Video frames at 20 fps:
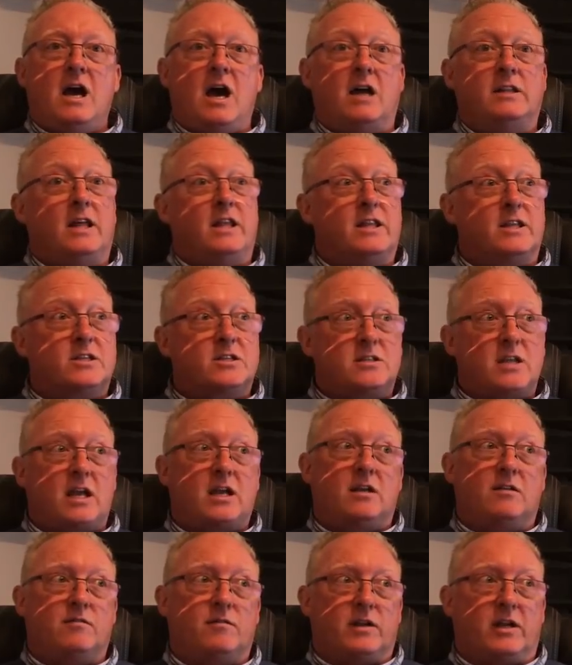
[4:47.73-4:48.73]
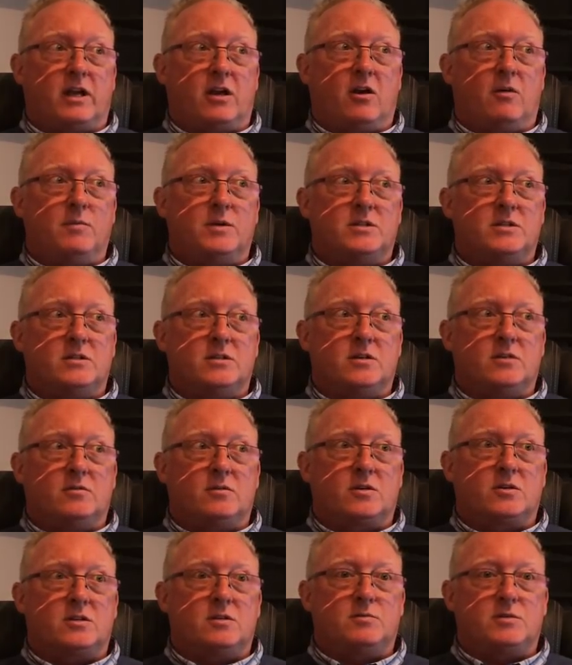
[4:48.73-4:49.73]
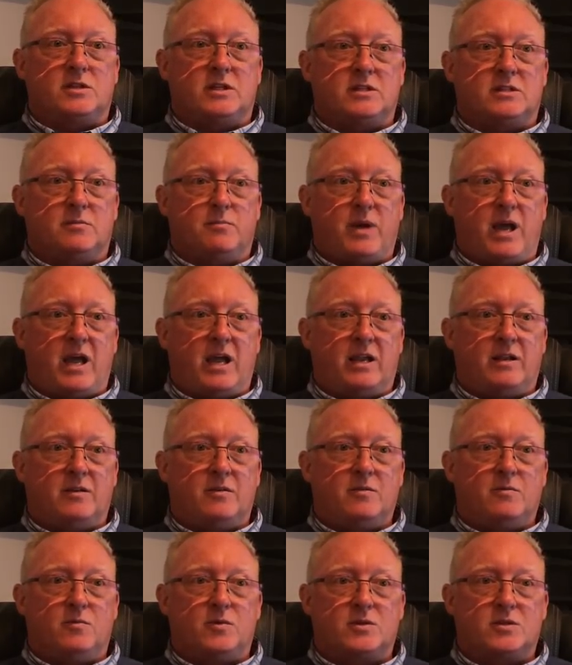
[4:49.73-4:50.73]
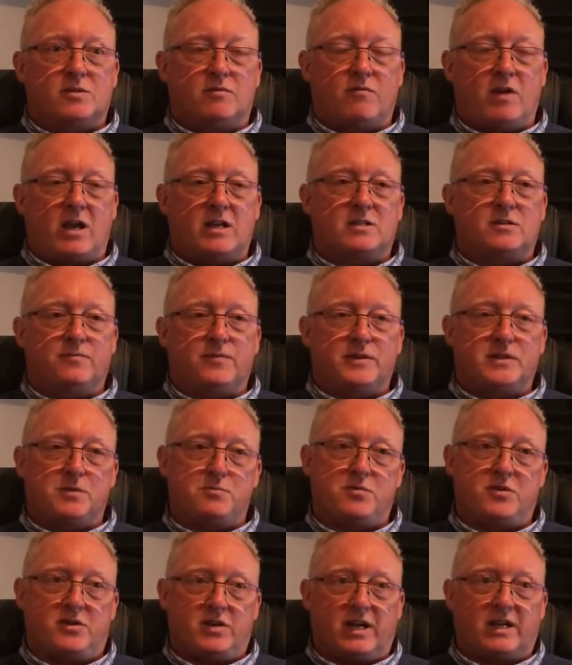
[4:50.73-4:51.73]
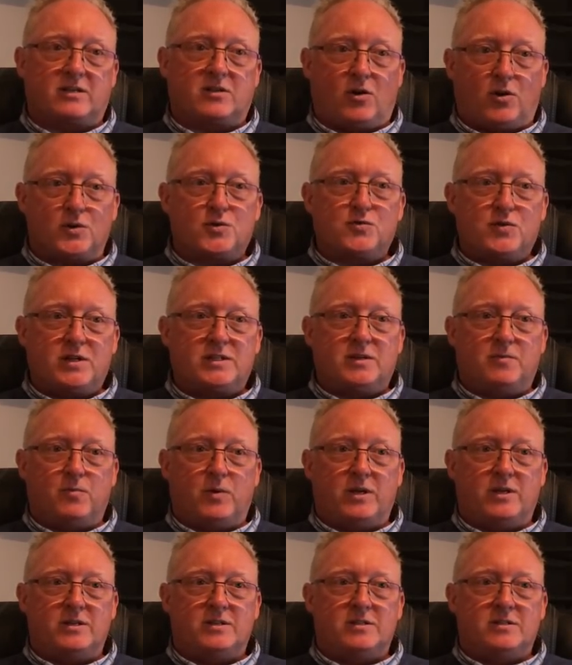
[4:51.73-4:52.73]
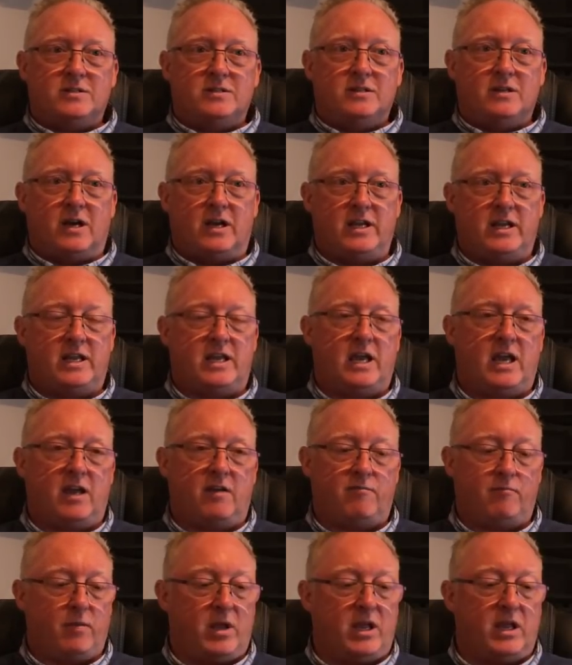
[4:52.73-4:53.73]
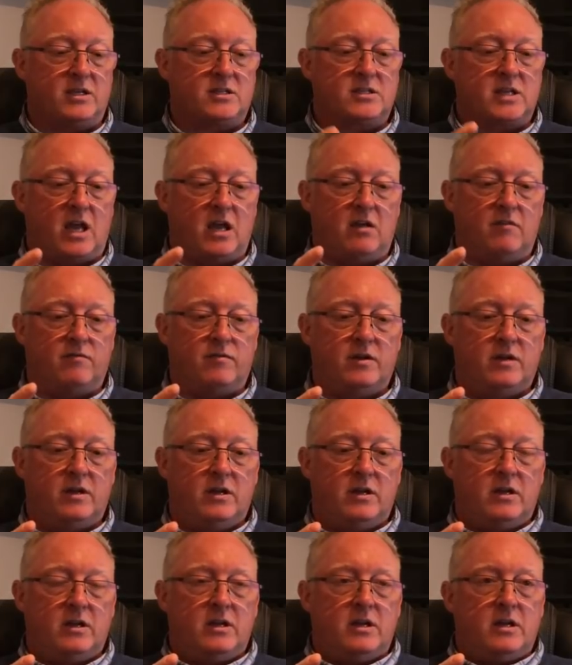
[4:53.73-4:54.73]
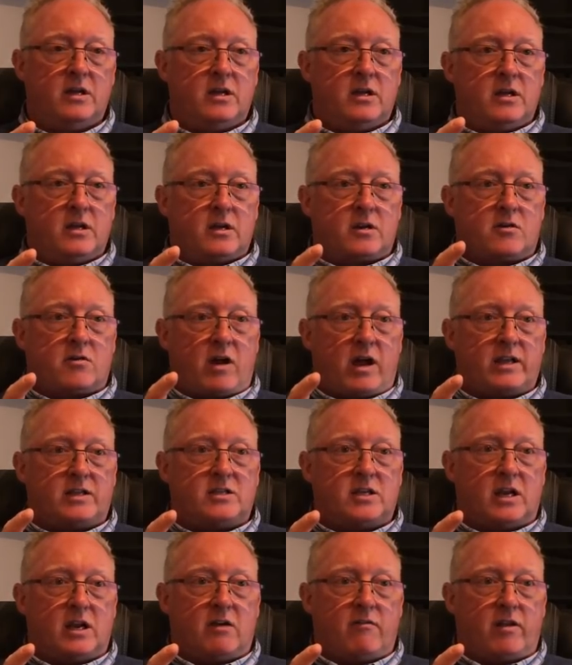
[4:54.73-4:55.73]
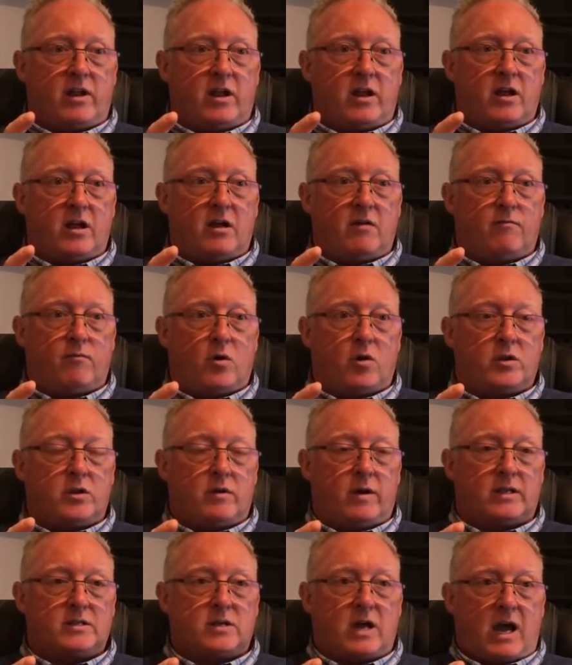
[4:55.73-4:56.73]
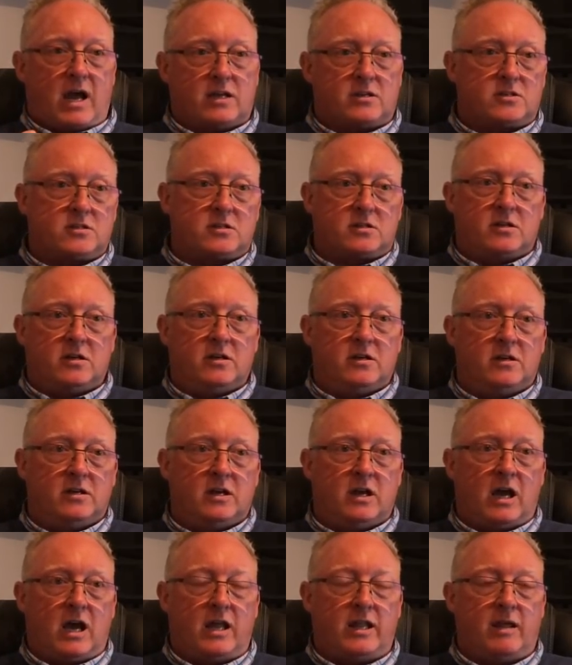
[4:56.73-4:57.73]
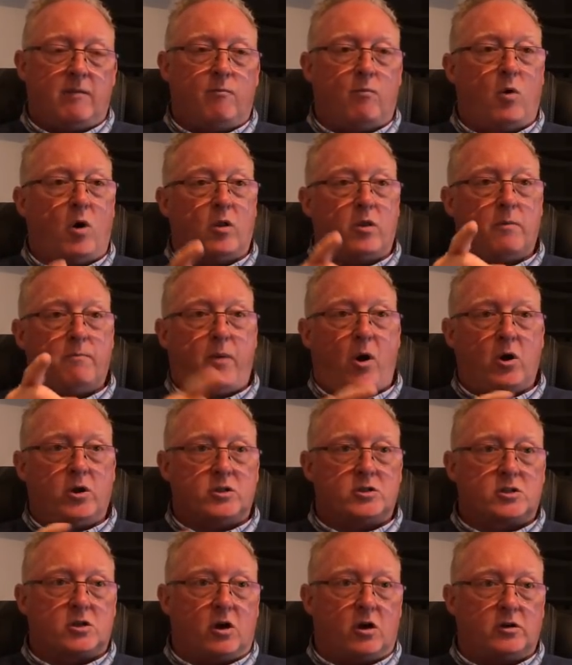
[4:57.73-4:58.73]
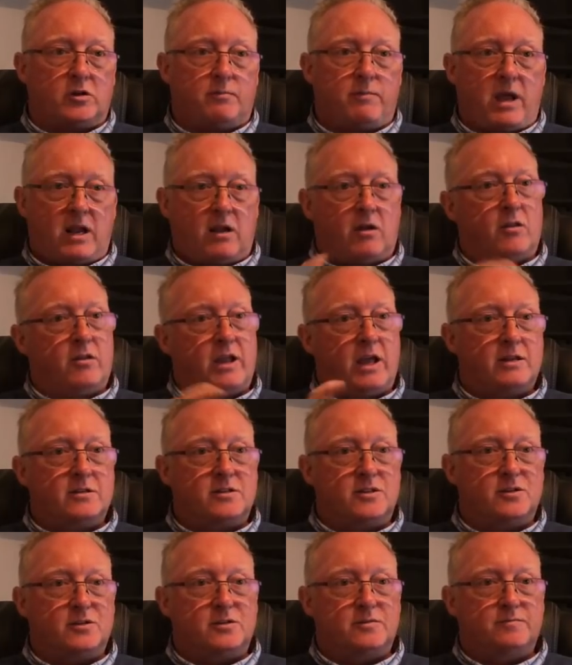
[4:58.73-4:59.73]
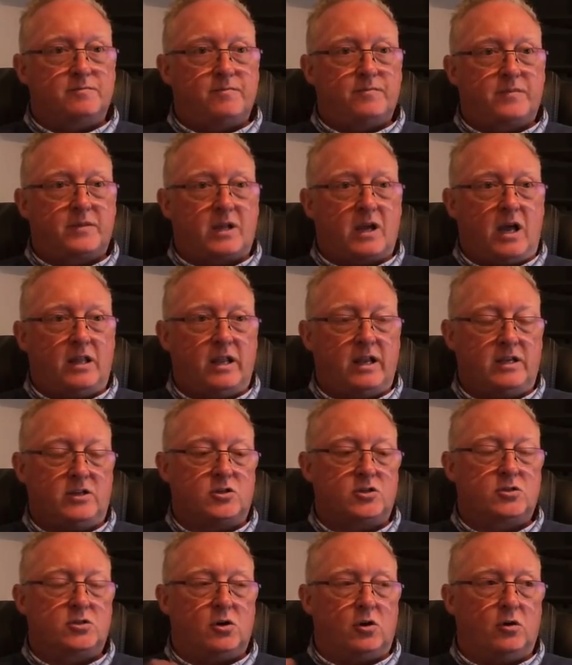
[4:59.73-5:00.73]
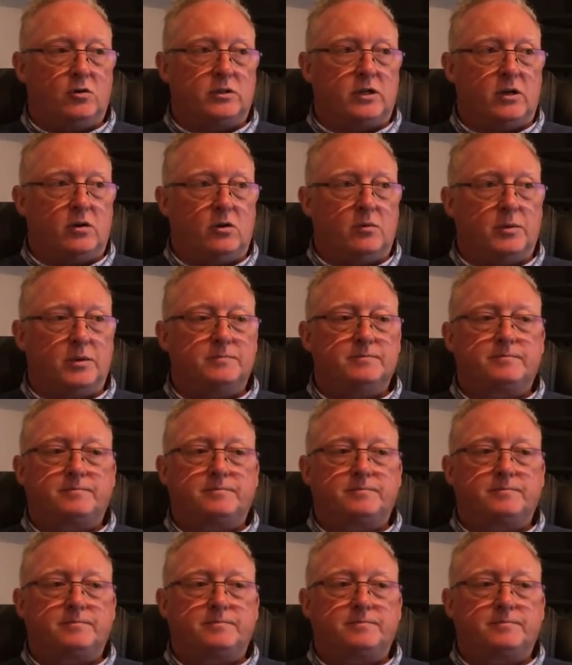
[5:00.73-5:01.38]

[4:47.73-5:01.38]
And then the second thing he got me to do, because he was into betting, was to write something to predict horse racing winners. And he gave me a set of criteria of what you had to ask, and then what the points got depending on the answers. And then it just totaled it up.